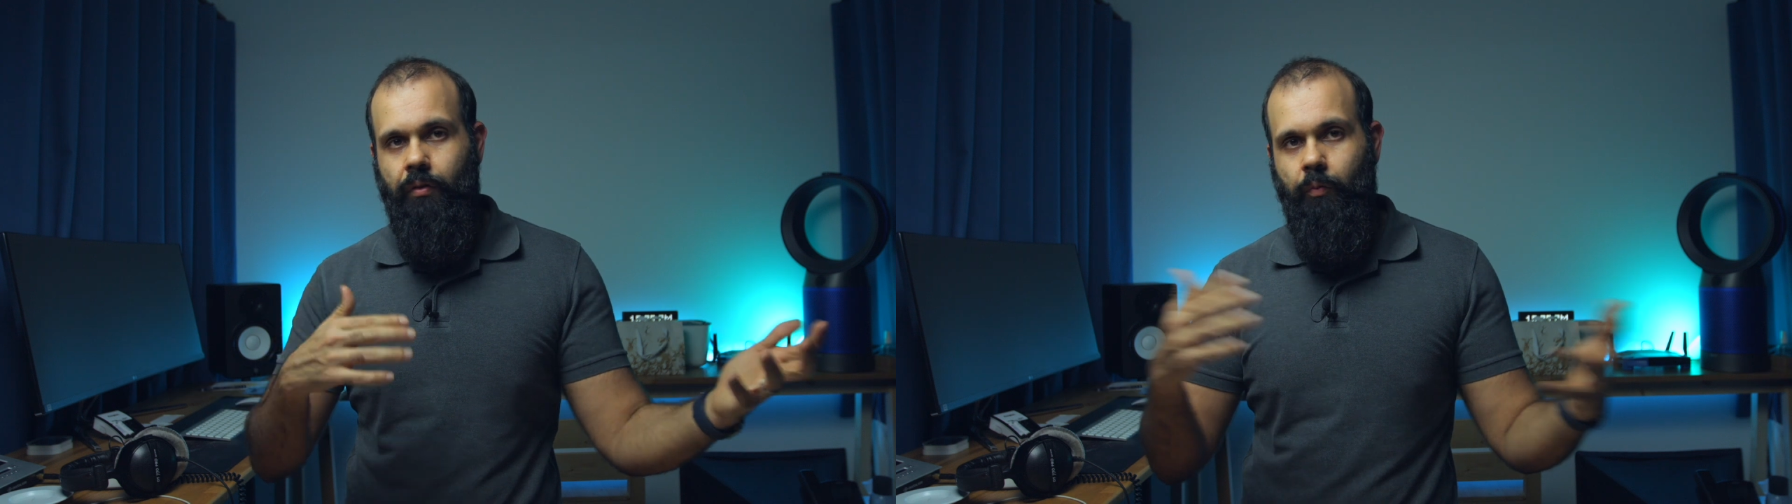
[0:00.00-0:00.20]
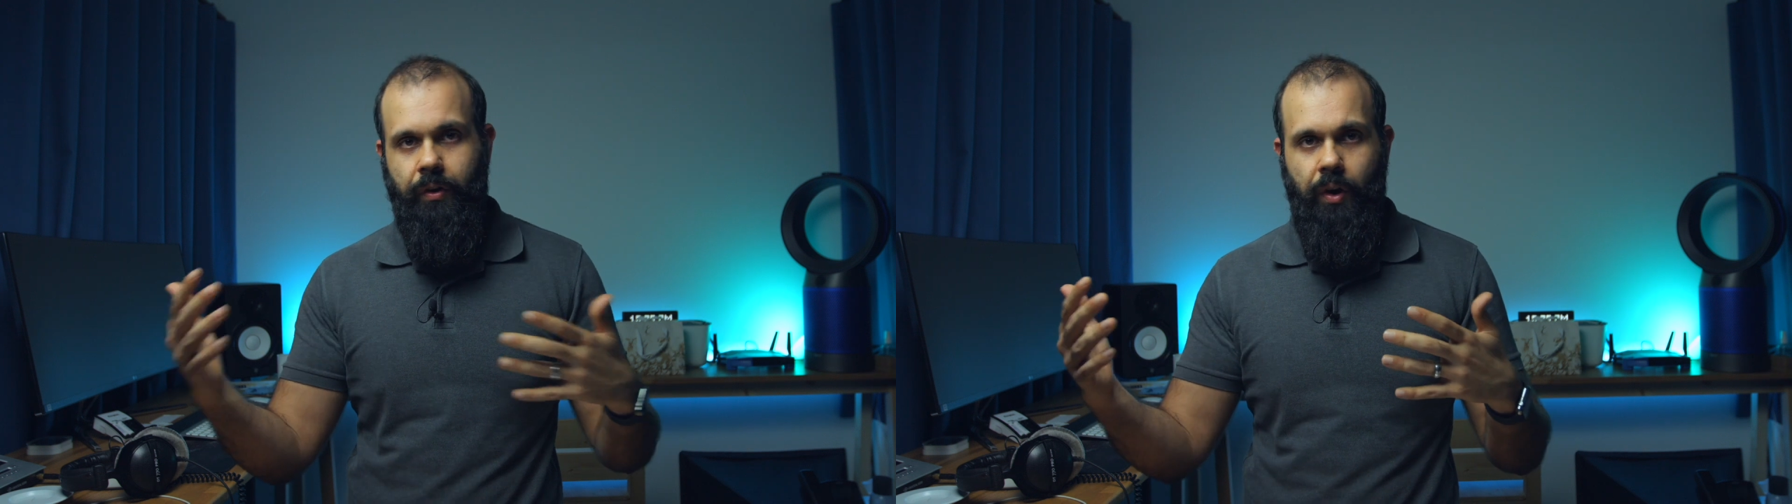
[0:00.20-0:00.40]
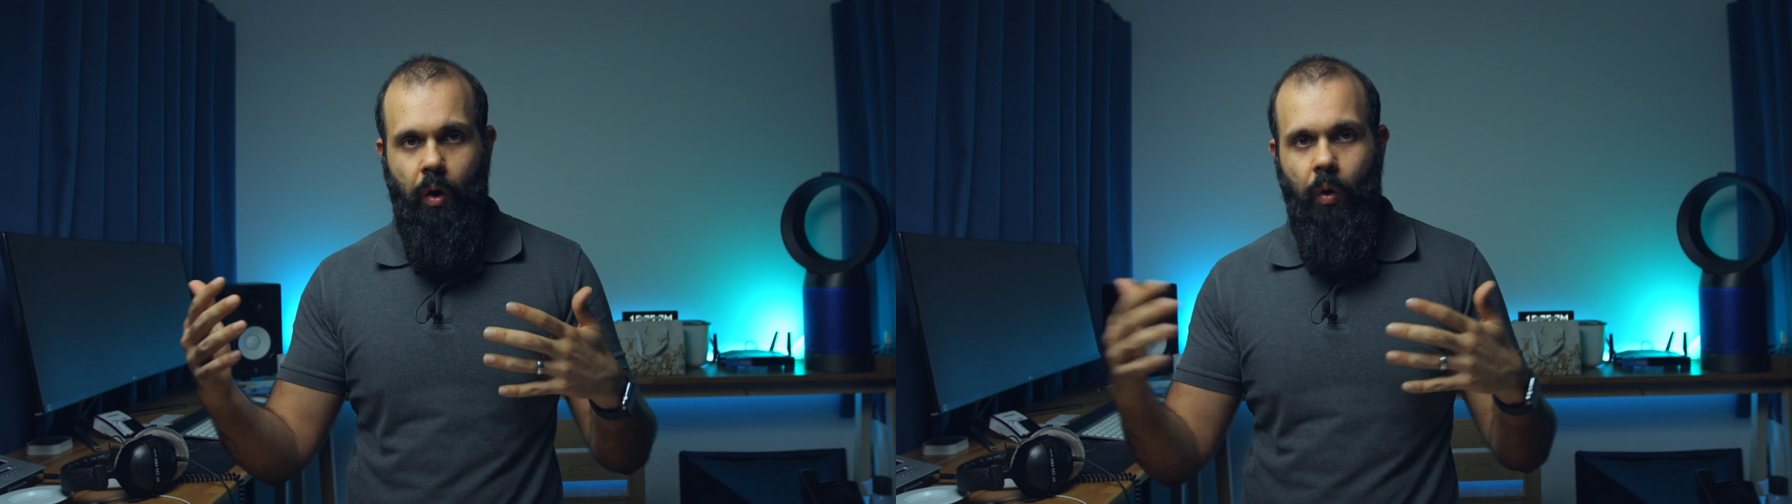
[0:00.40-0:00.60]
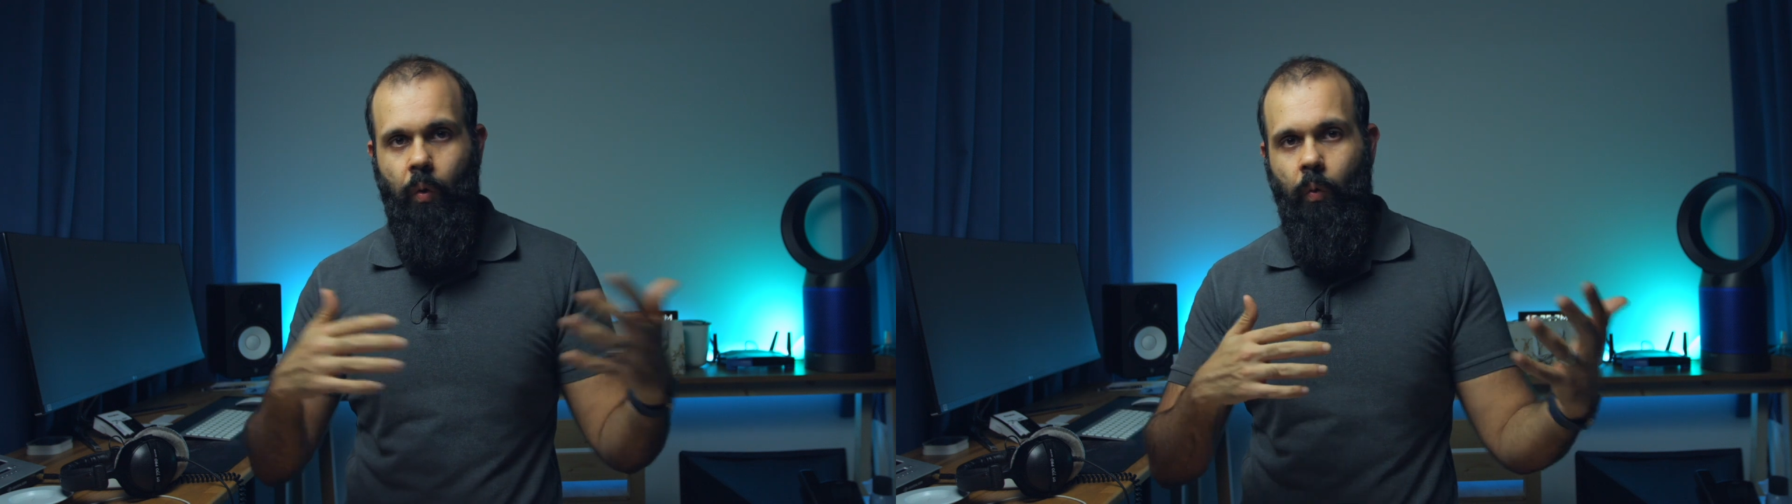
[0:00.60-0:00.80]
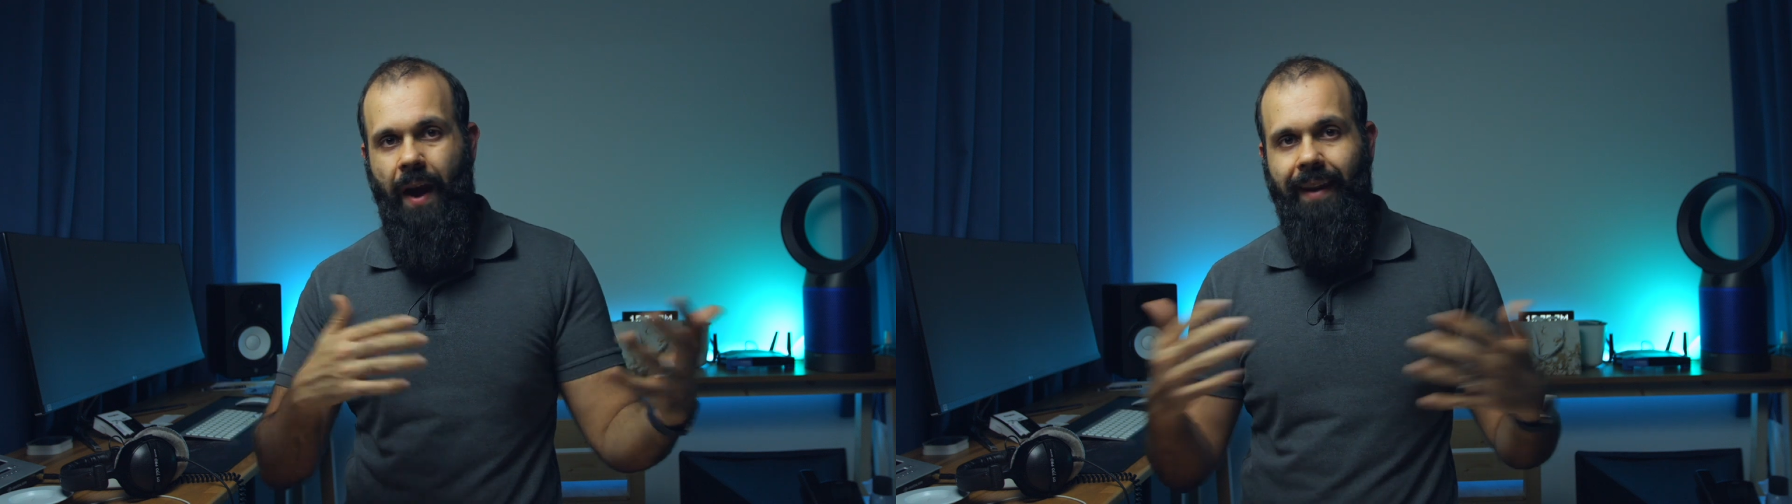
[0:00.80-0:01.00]
would
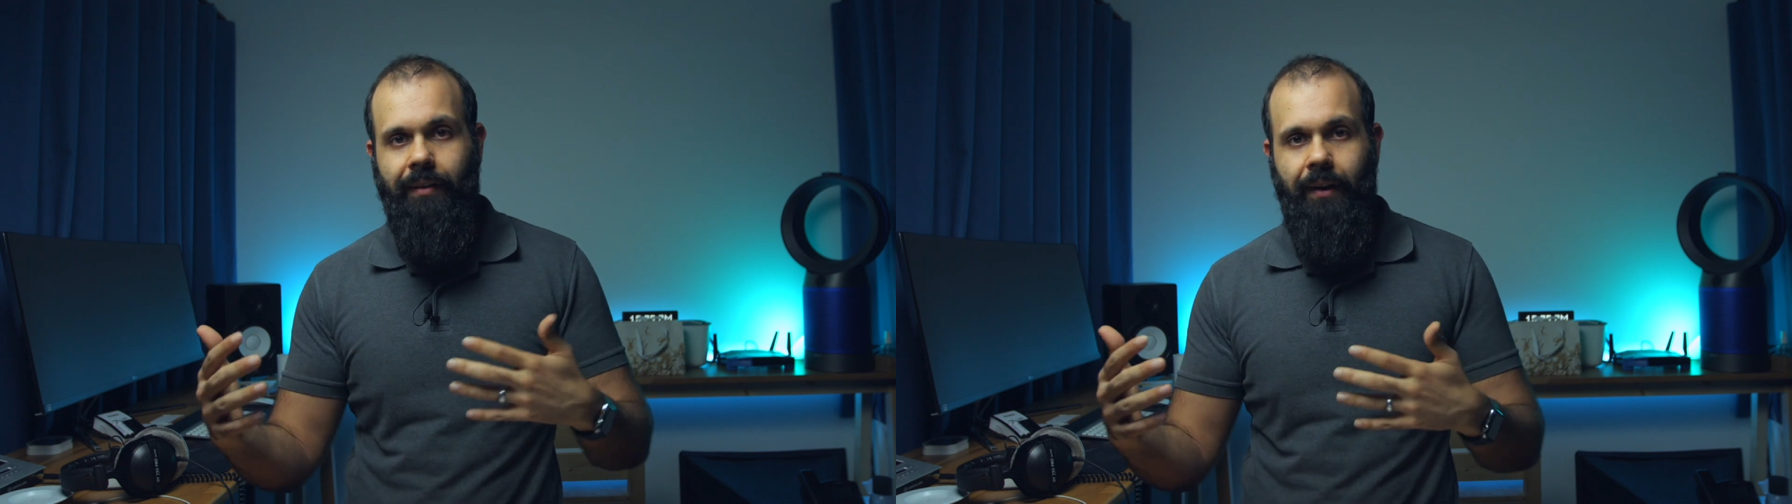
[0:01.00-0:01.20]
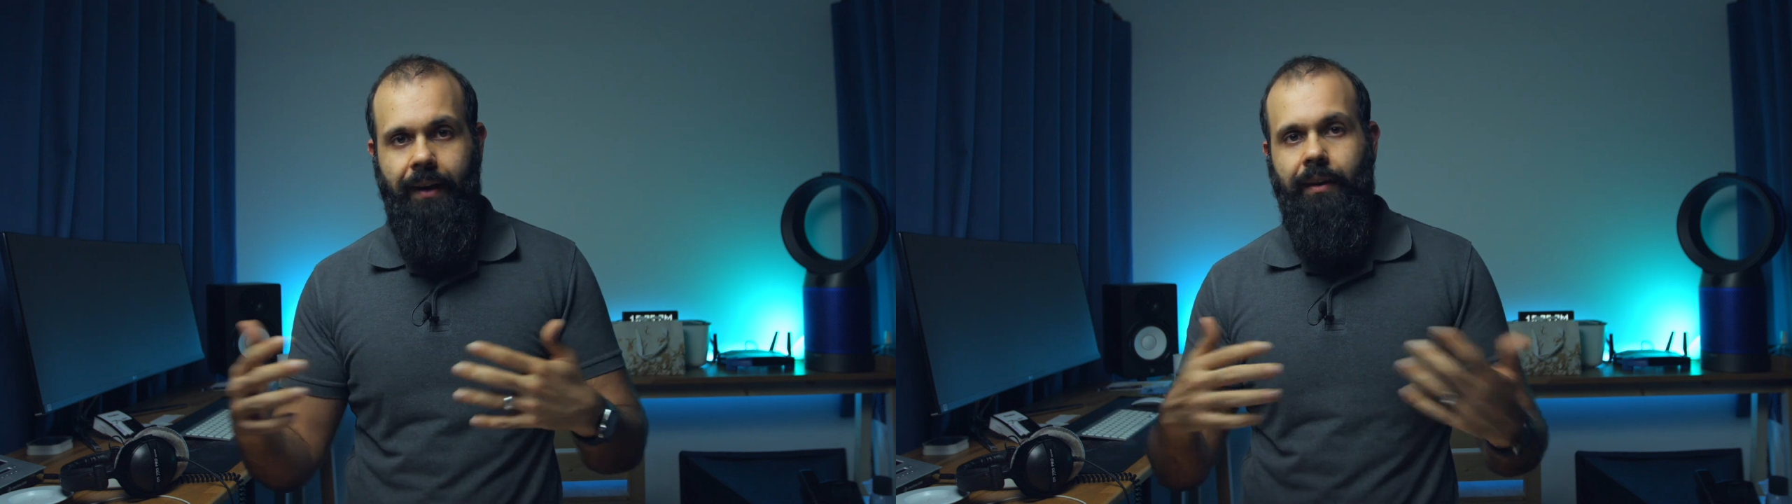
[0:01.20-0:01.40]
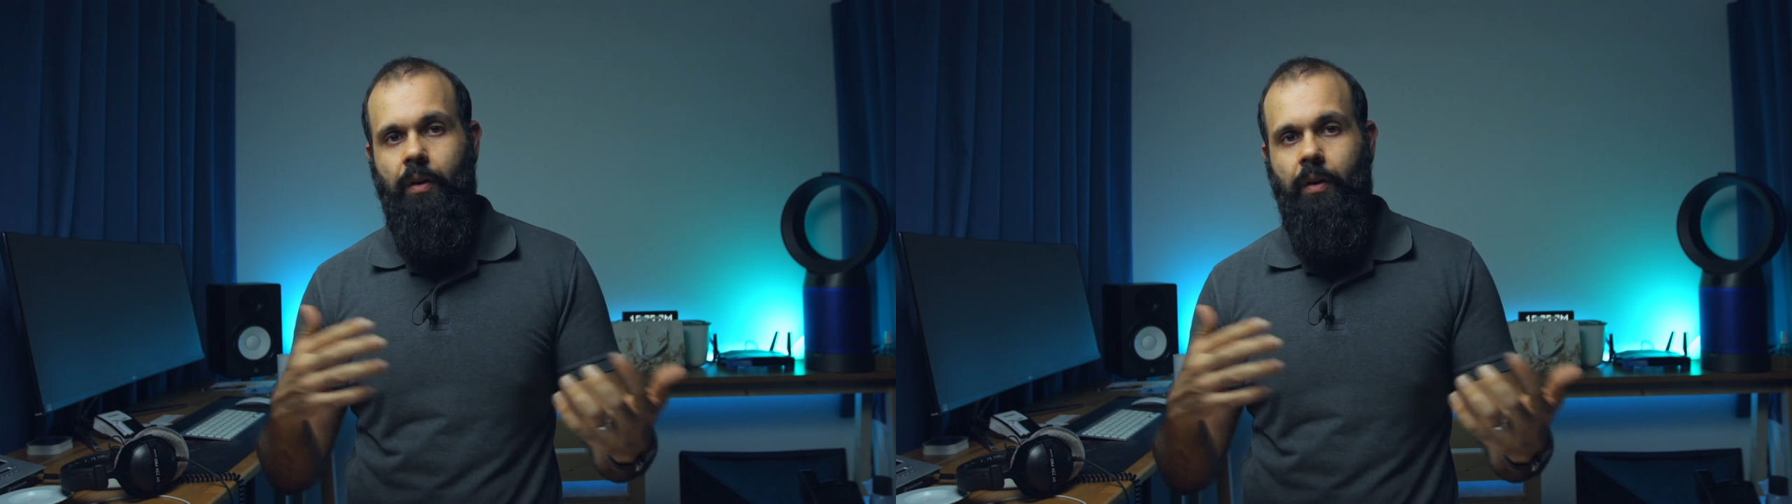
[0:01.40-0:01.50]
know when like